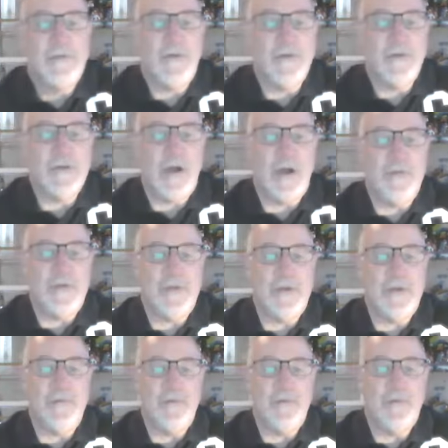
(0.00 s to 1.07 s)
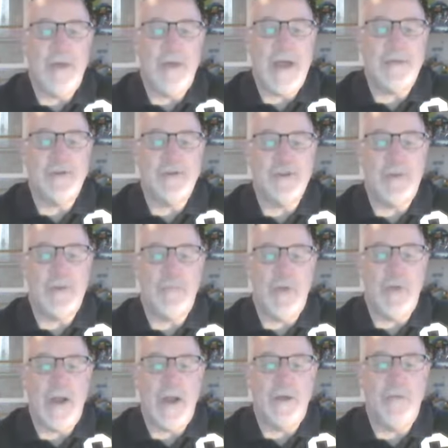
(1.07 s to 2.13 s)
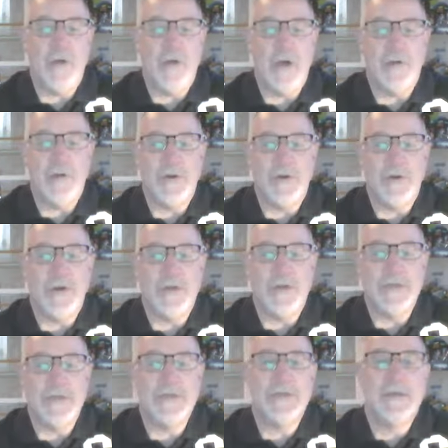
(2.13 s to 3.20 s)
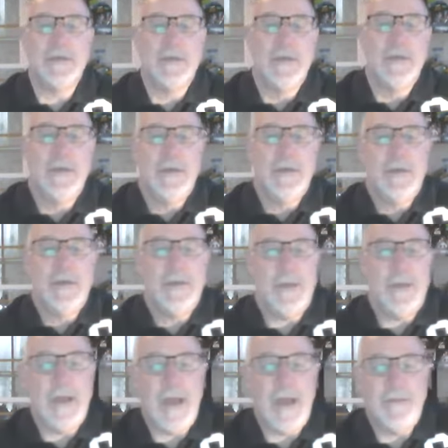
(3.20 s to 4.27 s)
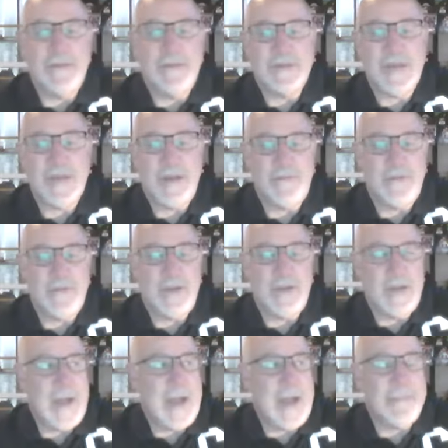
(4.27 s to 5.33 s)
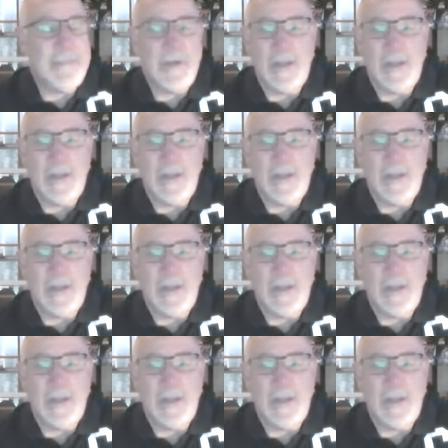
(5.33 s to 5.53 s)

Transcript: folks often will rather shipwreck with all their goods than have a safely and happy